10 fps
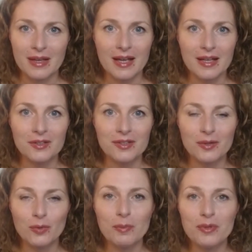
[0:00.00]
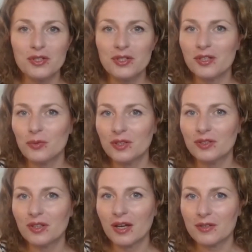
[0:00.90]
and we proceed with
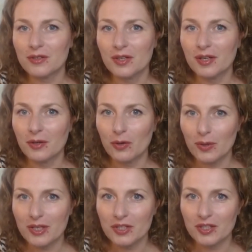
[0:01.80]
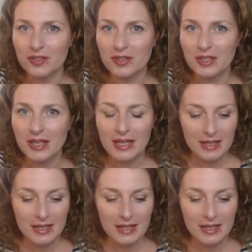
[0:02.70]
answering your questions.